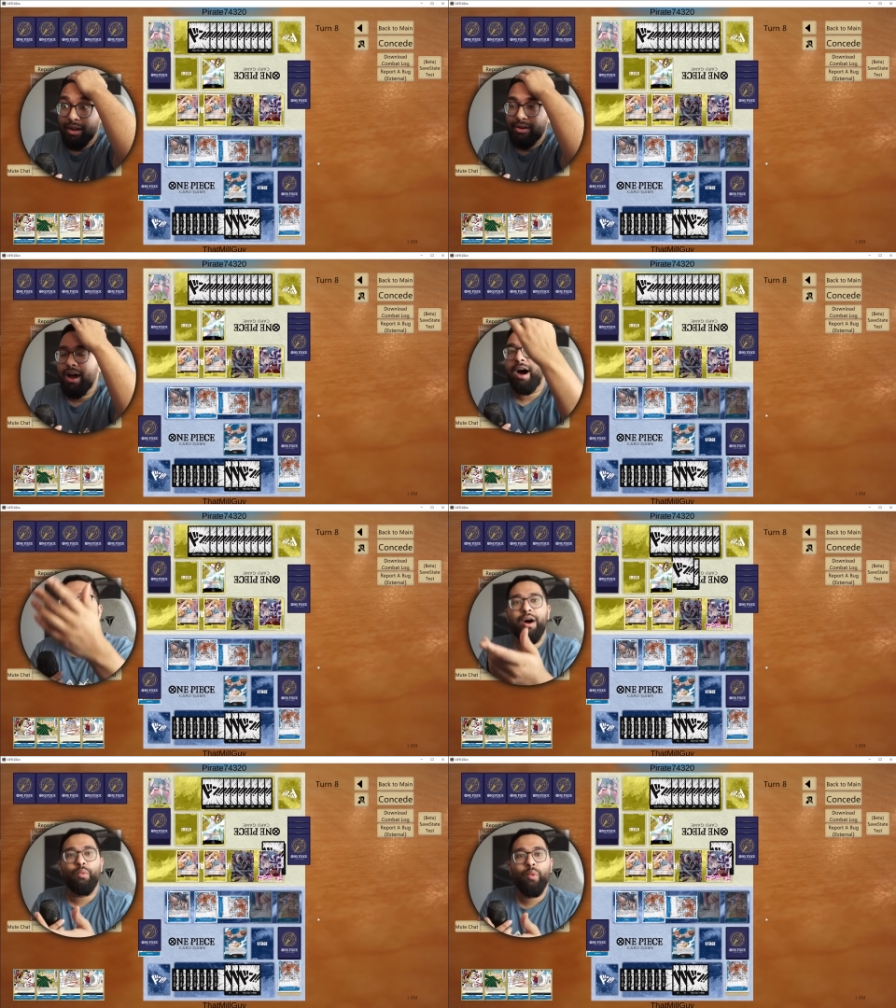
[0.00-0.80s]

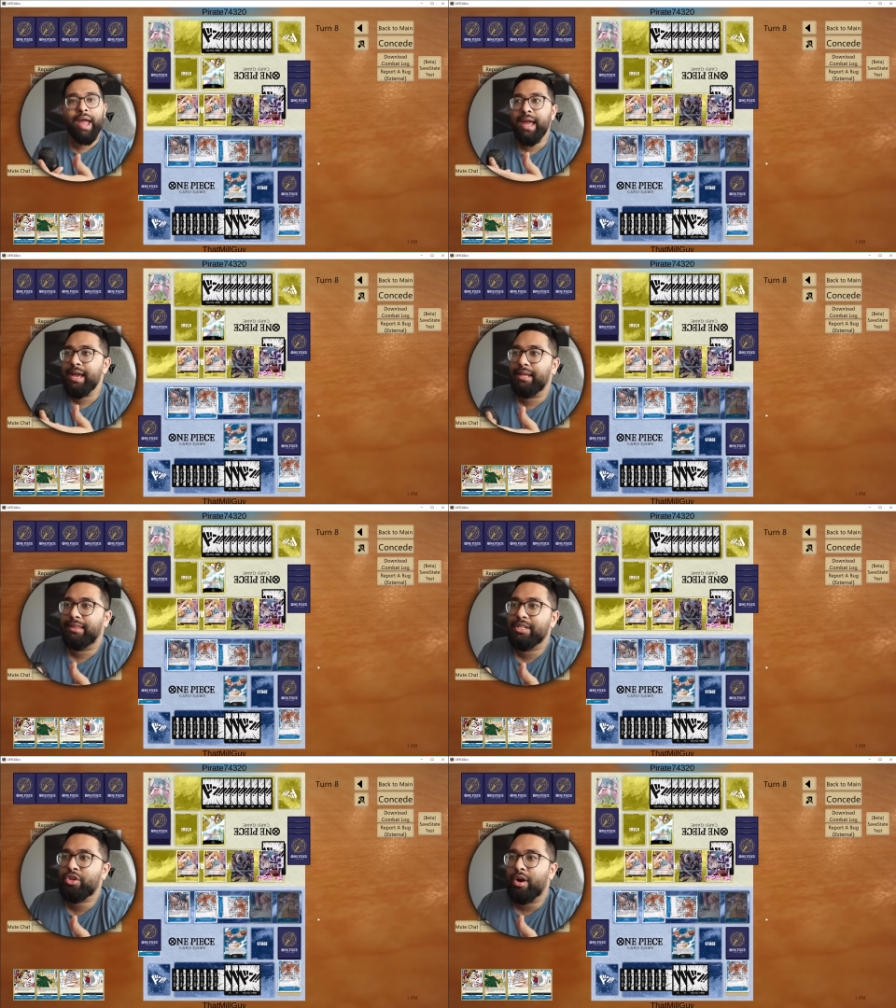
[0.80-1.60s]
Nah, wait,
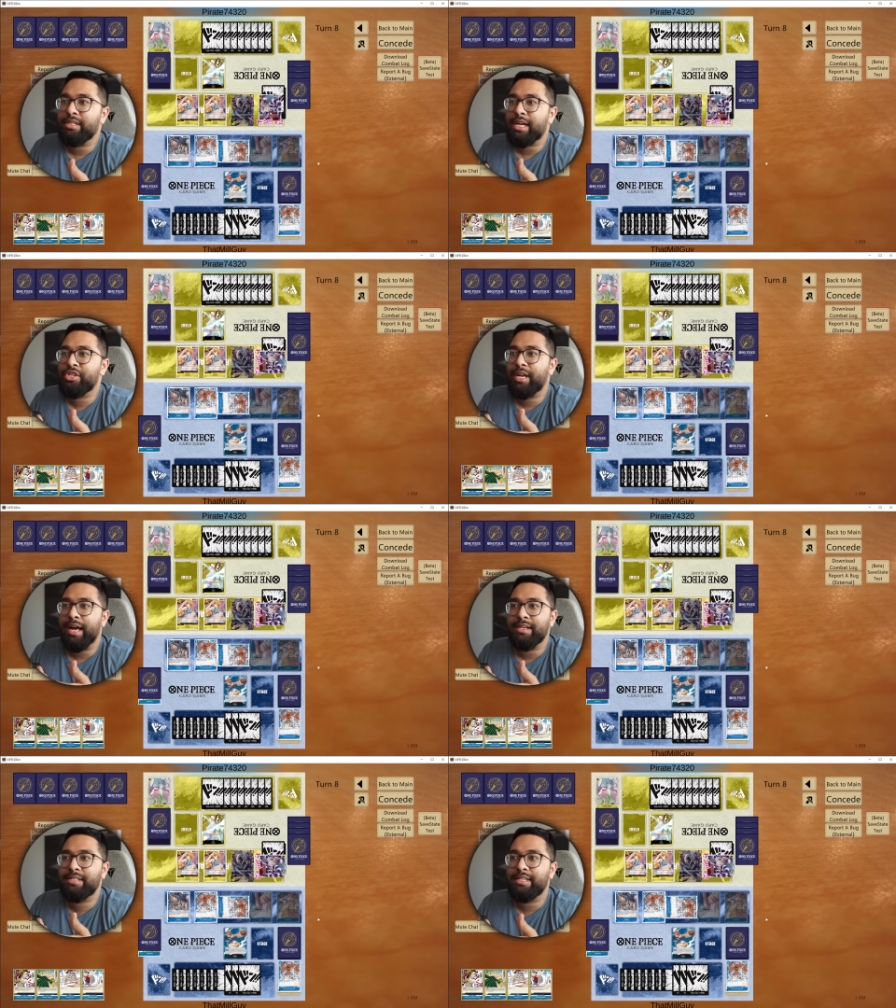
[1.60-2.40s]
this card's actually
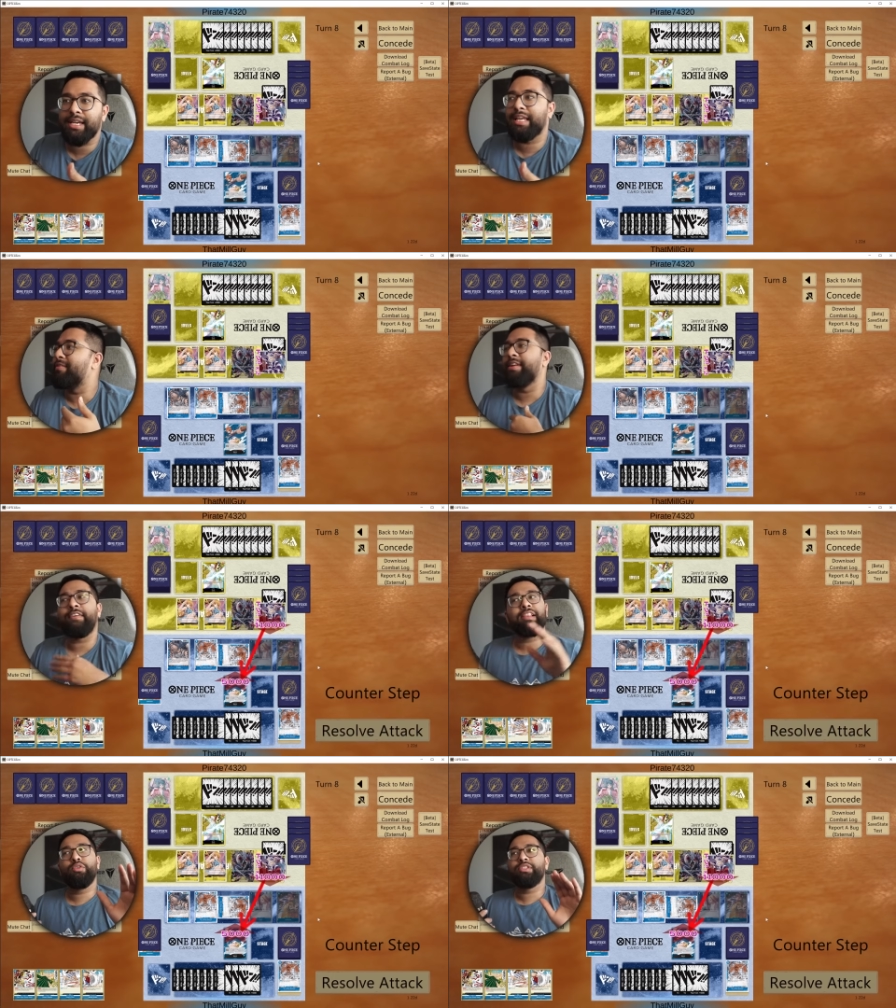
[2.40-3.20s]
kind of sick. Even if
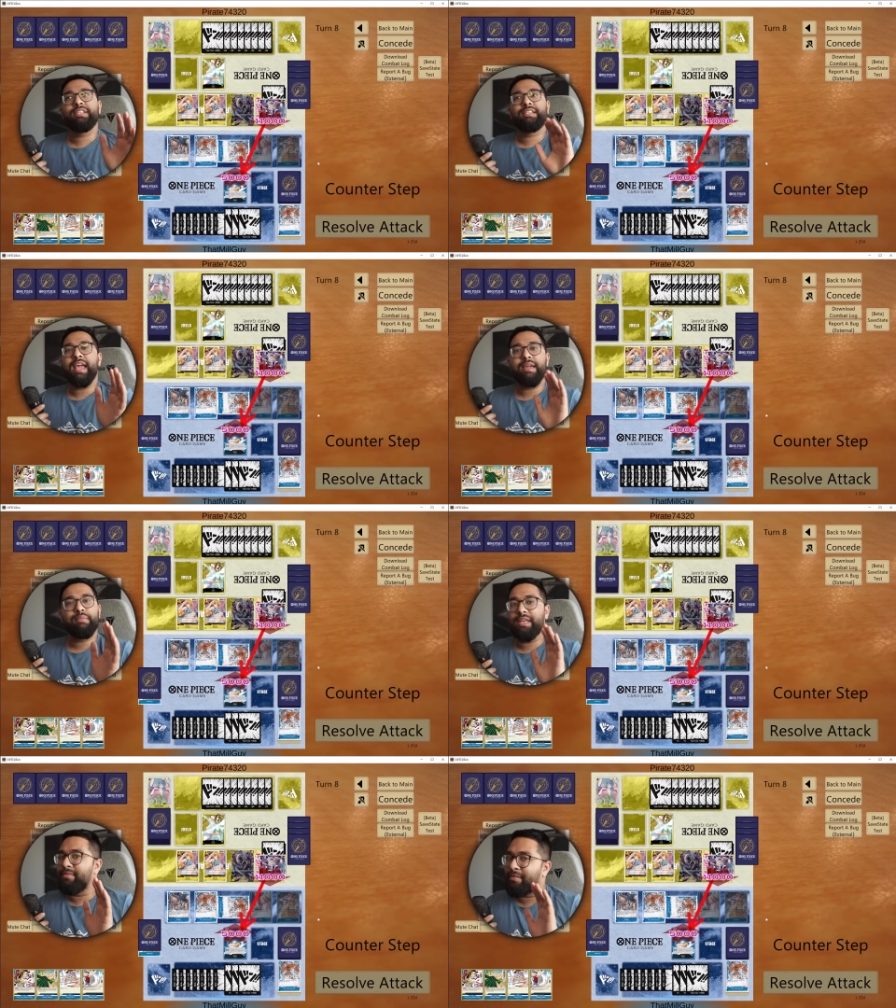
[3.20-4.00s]
I lose this
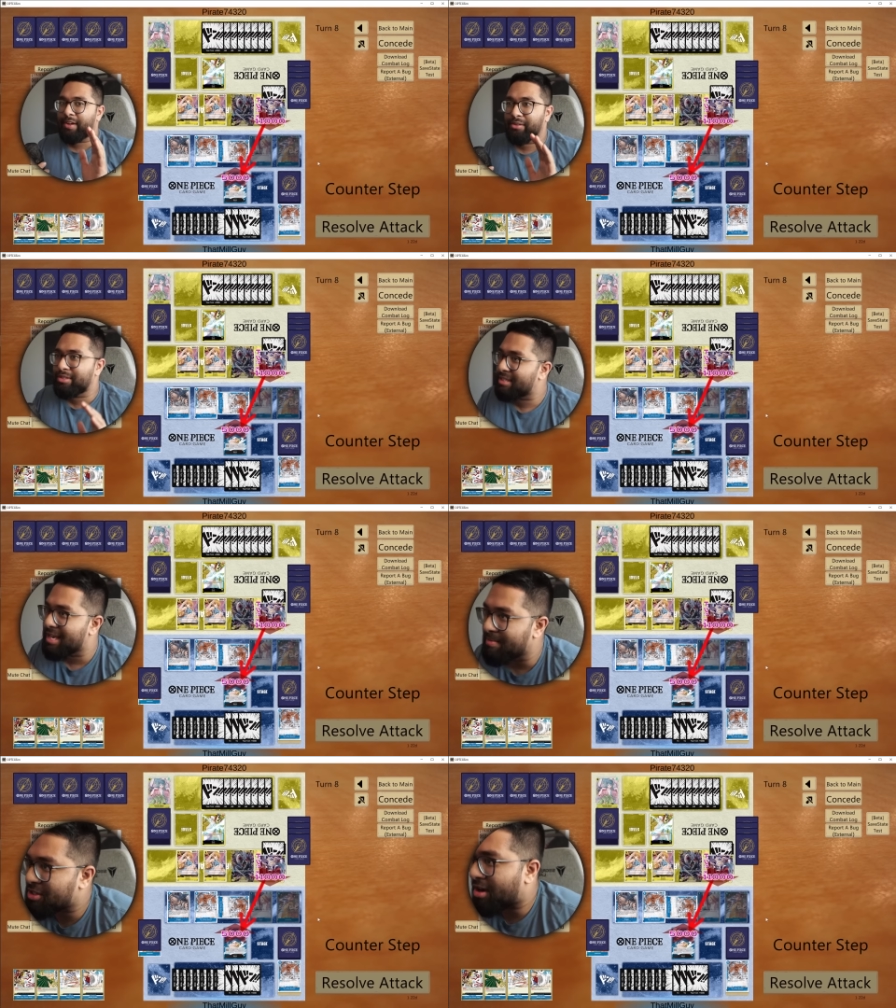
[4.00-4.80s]
game, even if I lose this
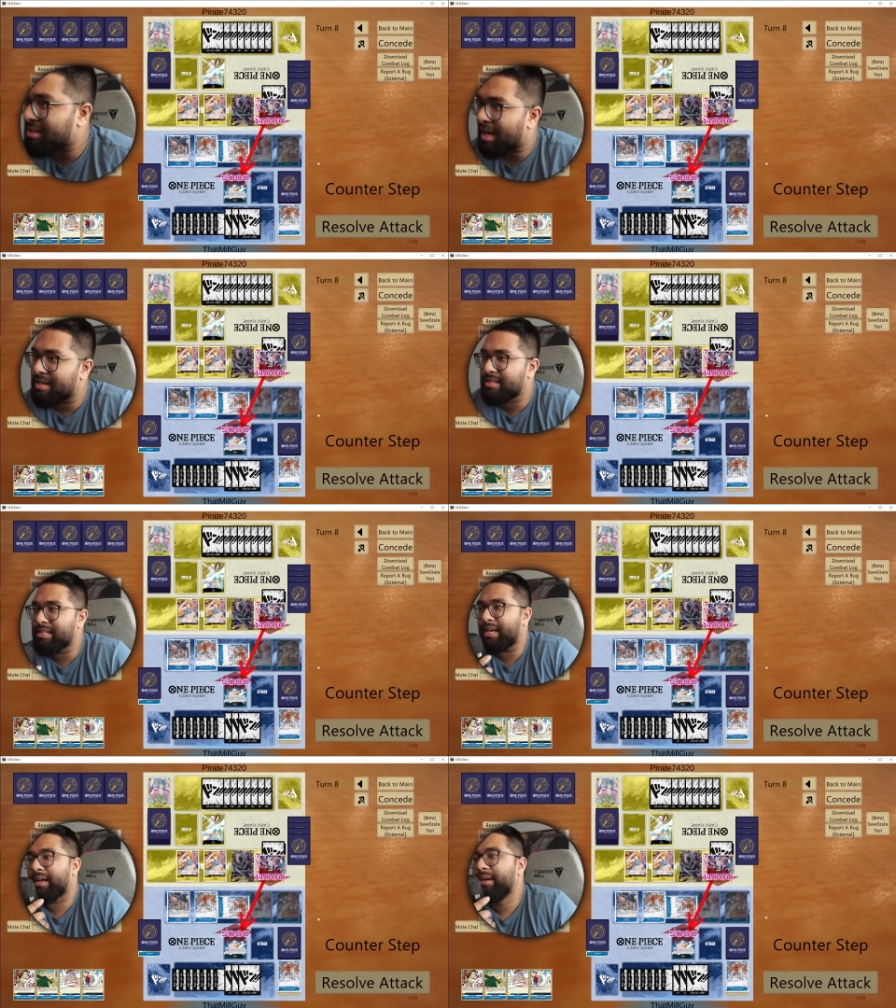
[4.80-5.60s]
game, this card's kind of
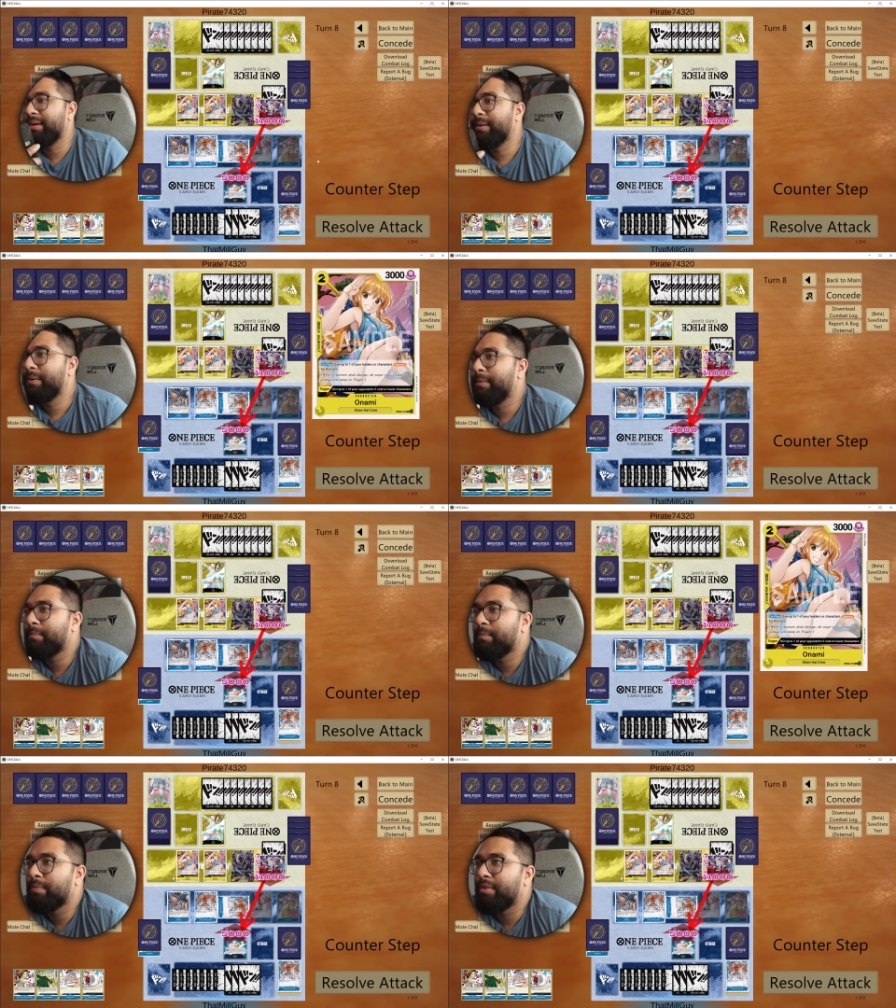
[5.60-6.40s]
sick.
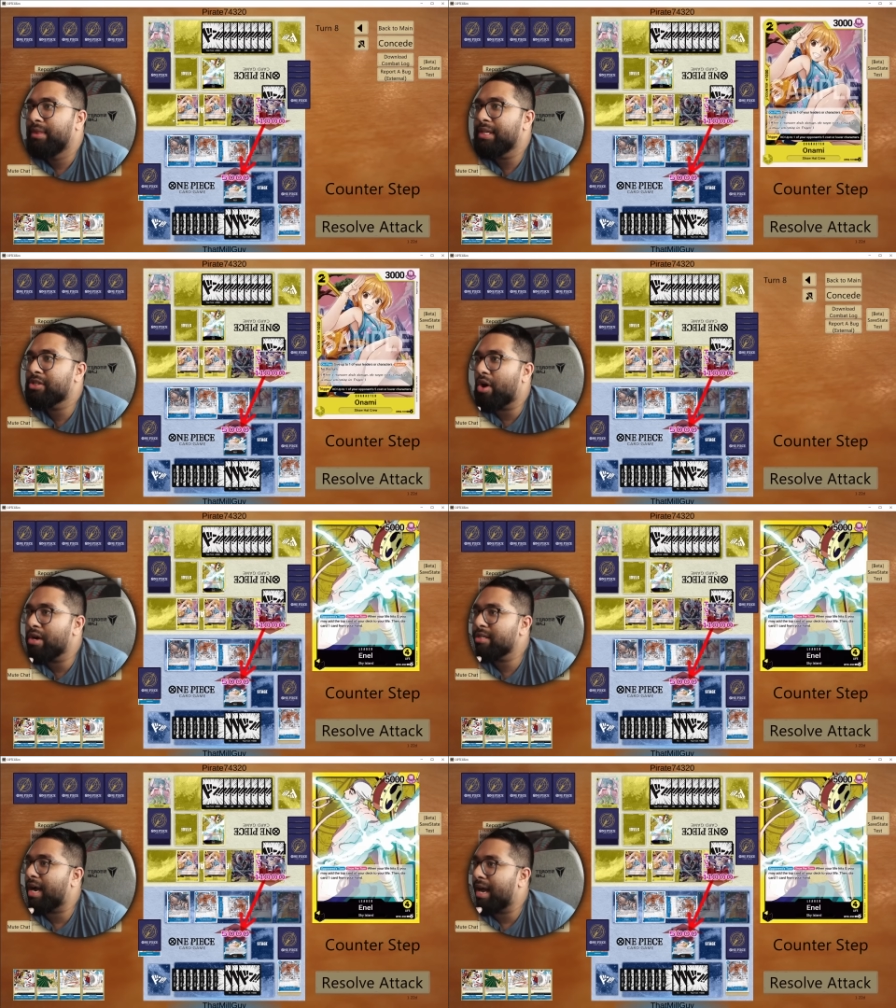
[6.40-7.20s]
This
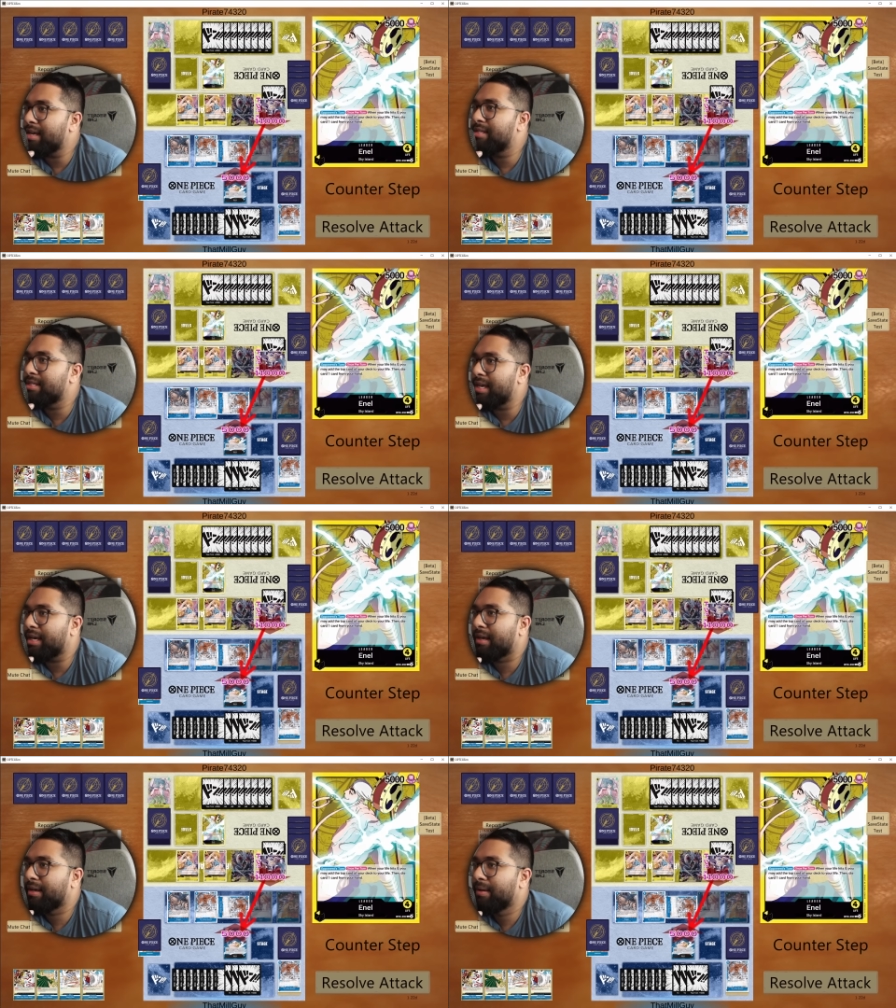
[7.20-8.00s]
card's kind of
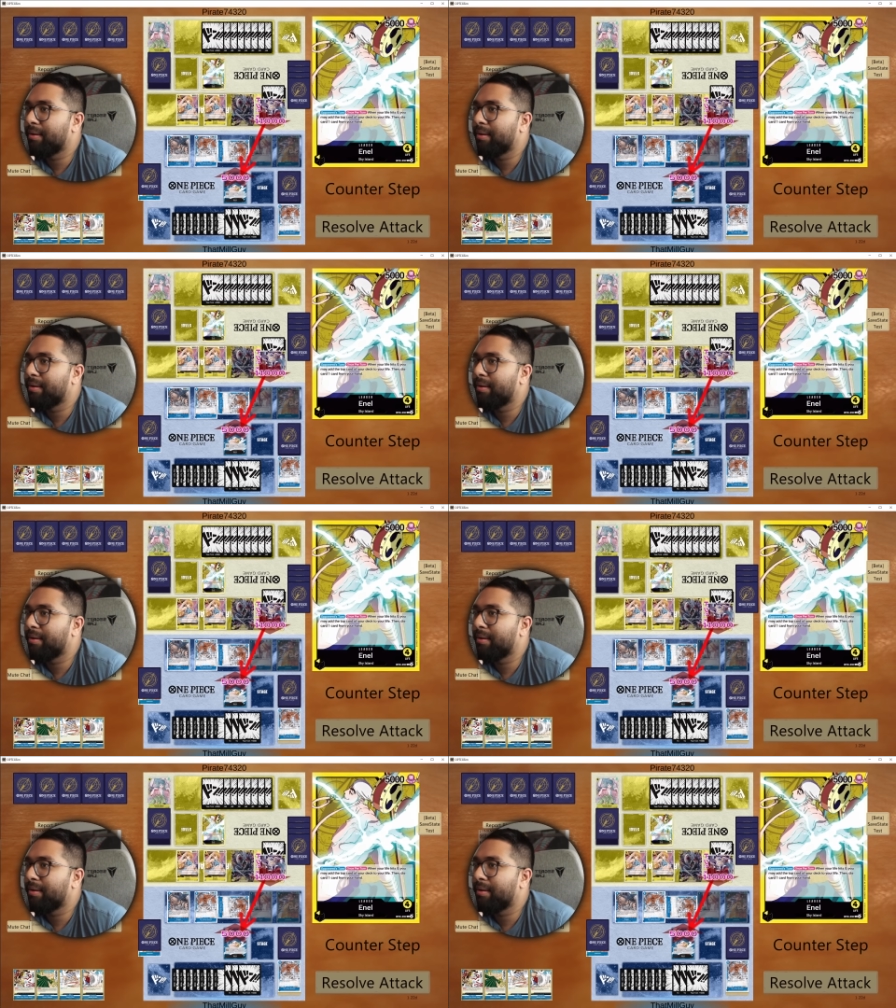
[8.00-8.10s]
sick.